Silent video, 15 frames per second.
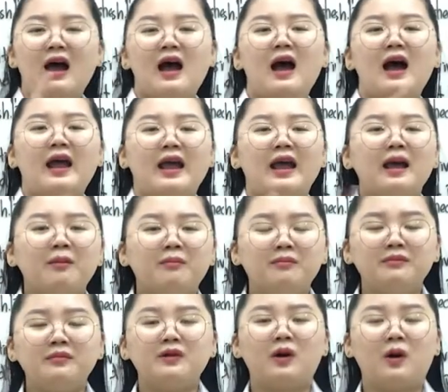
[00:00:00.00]
I
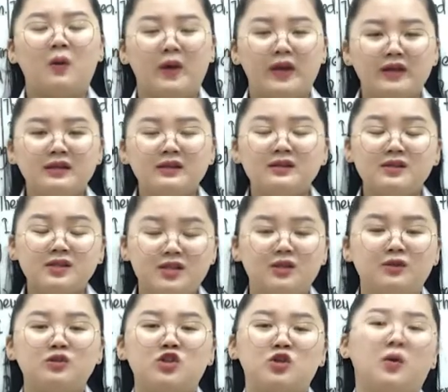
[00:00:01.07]
am going
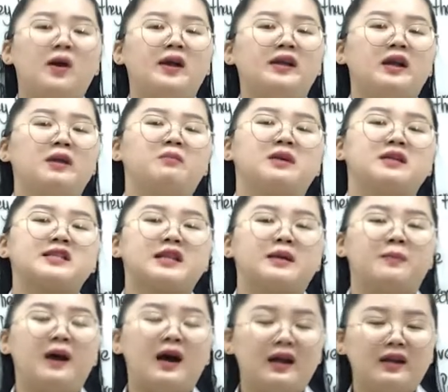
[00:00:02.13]
to join a birthday
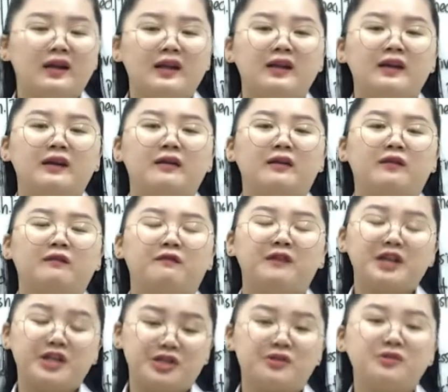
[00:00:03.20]
party
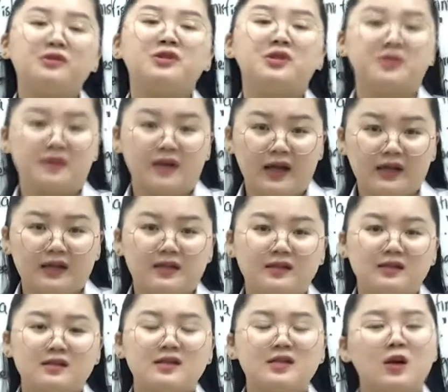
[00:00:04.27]
with you tonight.
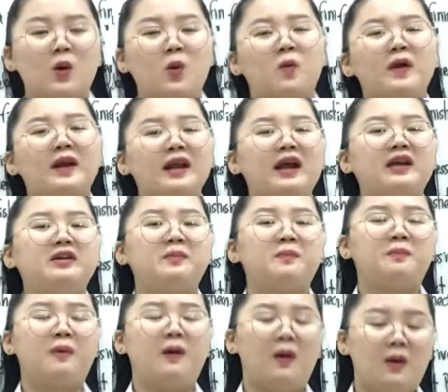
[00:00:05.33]
So when I
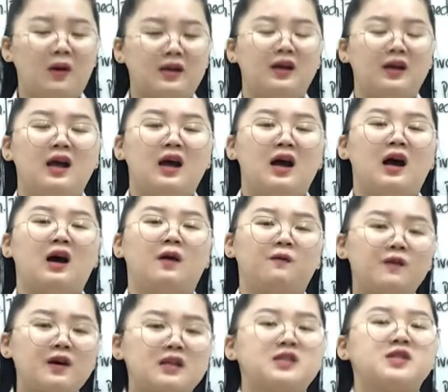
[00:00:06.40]
report her
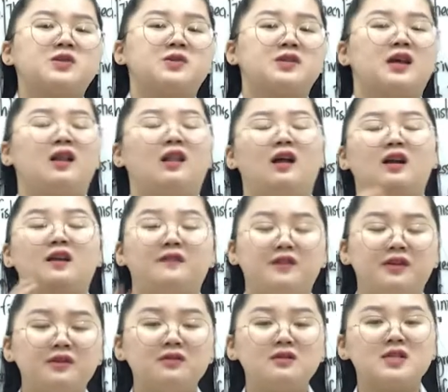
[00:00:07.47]
words to tell all of
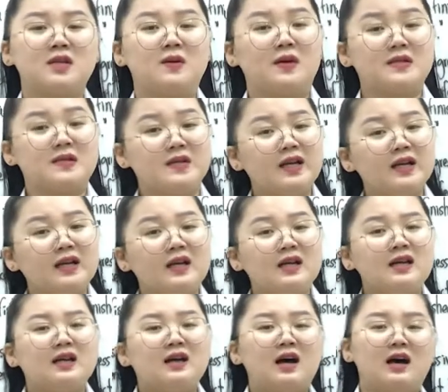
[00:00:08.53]
you, so I said,
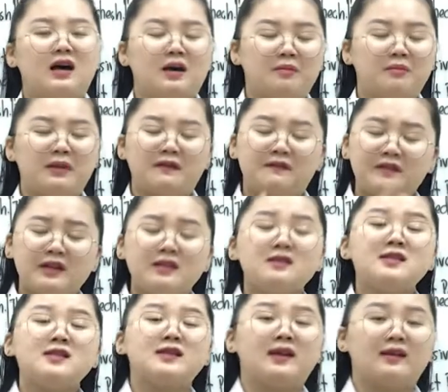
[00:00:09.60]
my
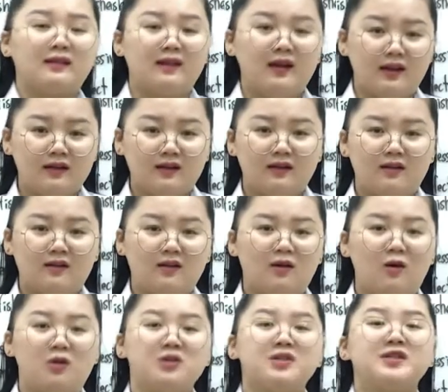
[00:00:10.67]
friend said that,
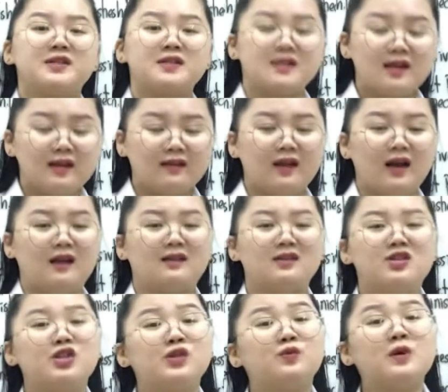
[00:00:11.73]
or she said
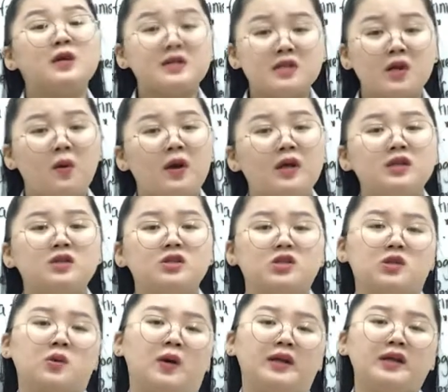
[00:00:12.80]
that she was going to
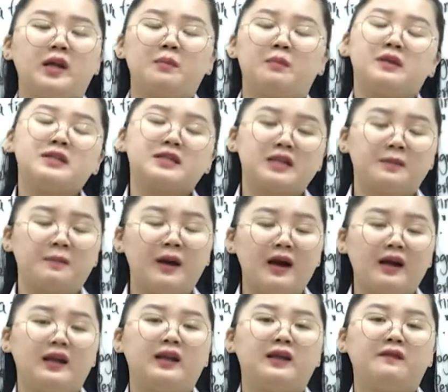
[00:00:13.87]
join a birthday
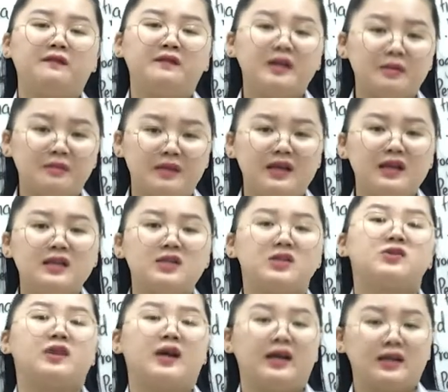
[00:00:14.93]
party with me
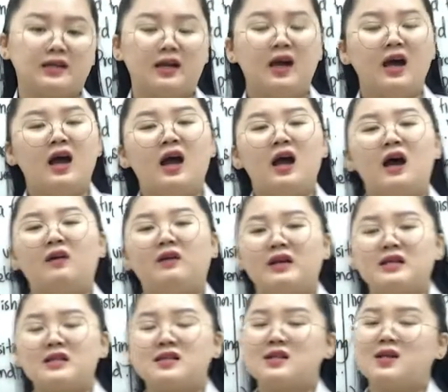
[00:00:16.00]
tonight.
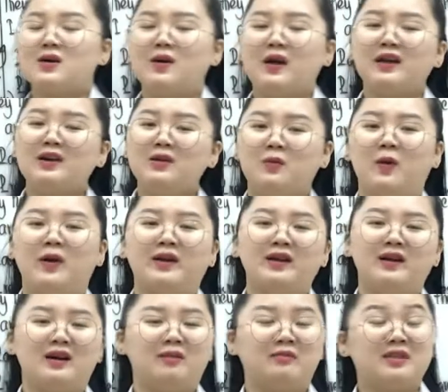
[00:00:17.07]
Alright, so
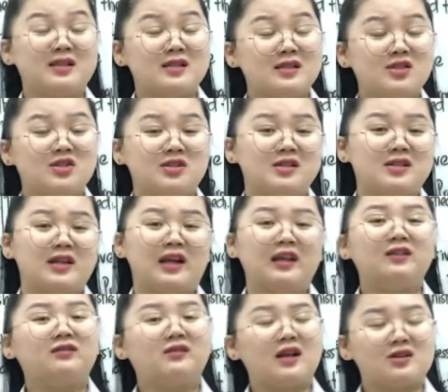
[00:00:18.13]
everyone, this is just the
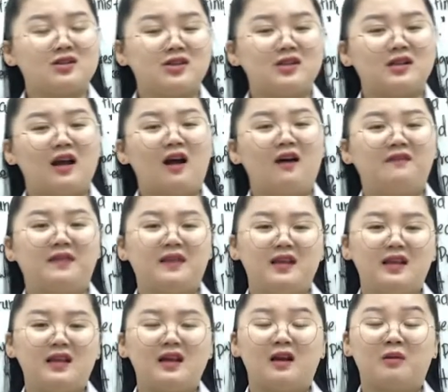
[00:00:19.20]
introduction of
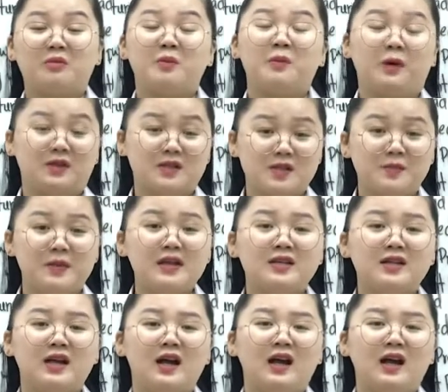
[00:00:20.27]
the reported speech.